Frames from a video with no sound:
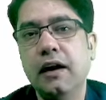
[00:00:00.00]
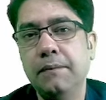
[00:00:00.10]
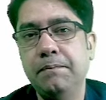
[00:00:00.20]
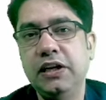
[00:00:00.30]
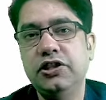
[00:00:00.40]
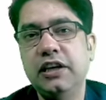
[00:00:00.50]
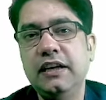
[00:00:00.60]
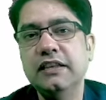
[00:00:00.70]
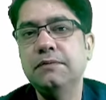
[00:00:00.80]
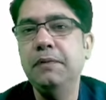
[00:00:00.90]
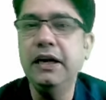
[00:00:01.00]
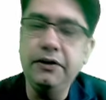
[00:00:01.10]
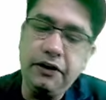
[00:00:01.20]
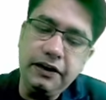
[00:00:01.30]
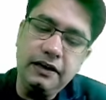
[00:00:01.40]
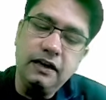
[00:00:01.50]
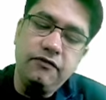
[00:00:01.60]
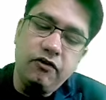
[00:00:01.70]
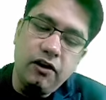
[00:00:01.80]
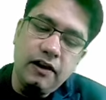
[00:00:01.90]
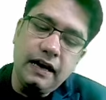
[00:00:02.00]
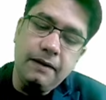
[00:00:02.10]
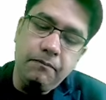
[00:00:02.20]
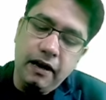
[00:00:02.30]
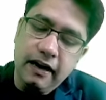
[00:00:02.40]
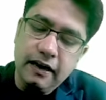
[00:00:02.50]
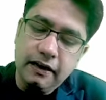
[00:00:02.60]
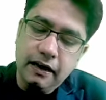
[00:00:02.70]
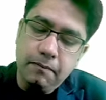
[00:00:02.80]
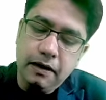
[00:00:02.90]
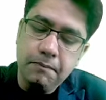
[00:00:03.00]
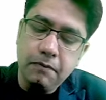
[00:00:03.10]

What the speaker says: A patient is being treated for MDR-TB,